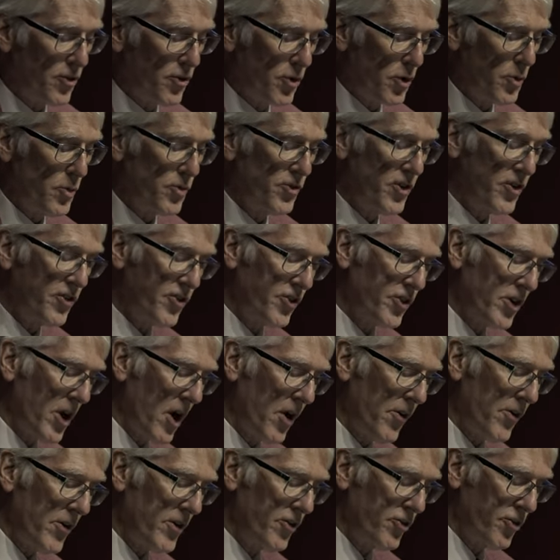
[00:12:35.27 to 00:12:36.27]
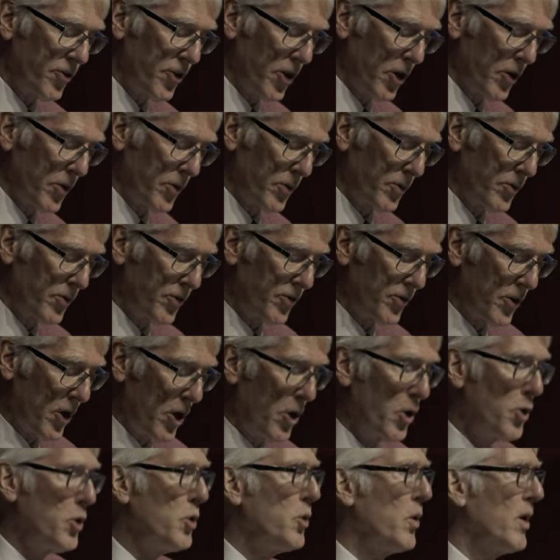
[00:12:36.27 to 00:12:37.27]
to discourage
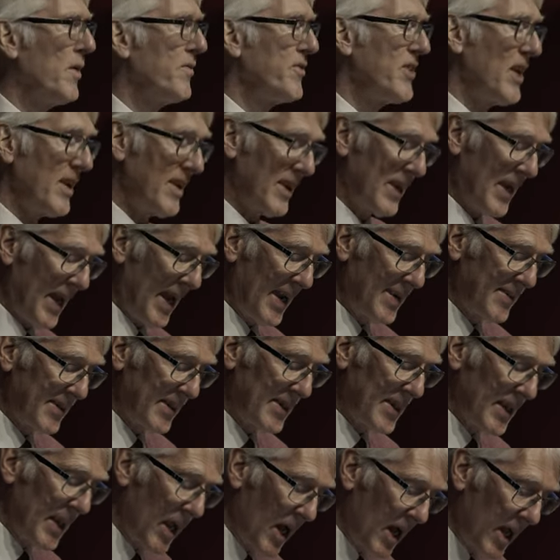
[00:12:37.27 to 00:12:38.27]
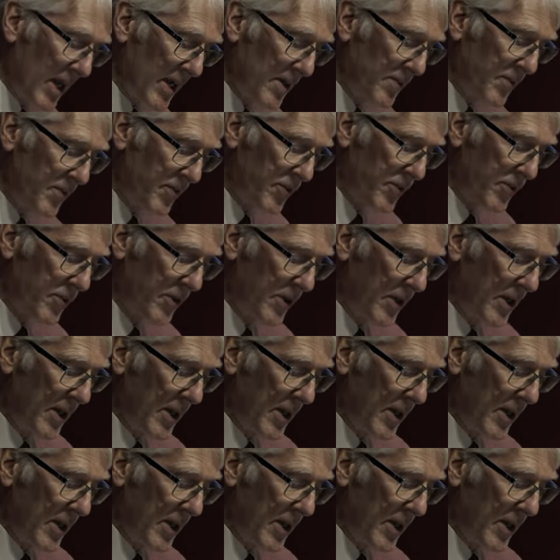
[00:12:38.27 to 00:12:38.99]
those who have dedicated lives